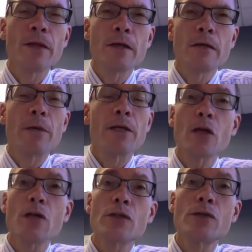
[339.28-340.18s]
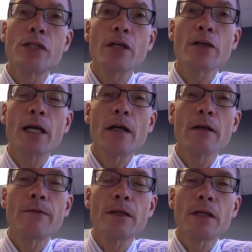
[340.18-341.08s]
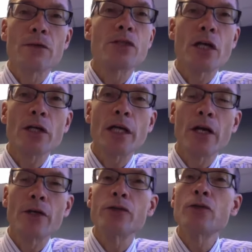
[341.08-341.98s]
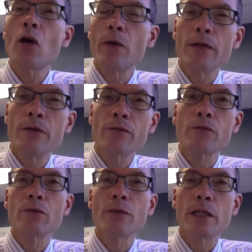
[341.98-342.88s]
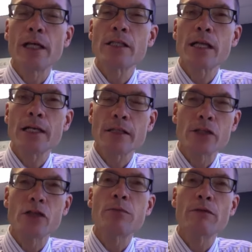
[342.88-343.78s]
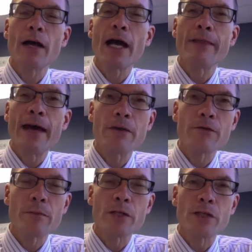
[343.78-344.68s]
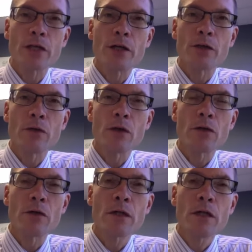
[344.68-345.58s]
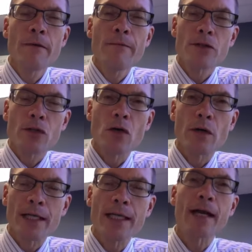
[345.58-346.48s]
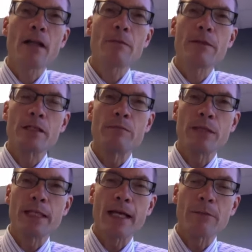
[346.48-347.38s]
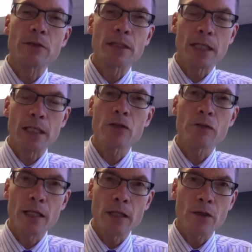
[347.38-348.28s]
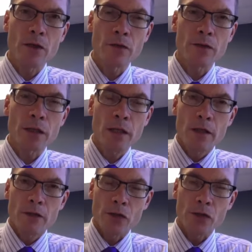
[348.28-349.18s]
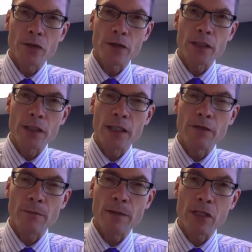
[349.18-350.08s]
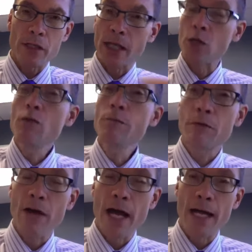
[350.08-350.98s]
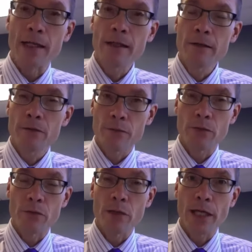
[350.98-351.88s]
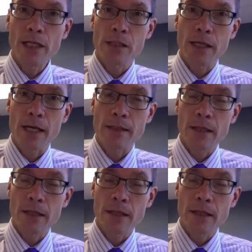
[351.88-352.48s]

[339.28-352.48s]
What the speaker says: But it's also Sharecare. Sharecare, you go in through the Real H test and you provide that information on your own. So a key element is being able to integrate those so you can see the information that you've provided through the Real H test,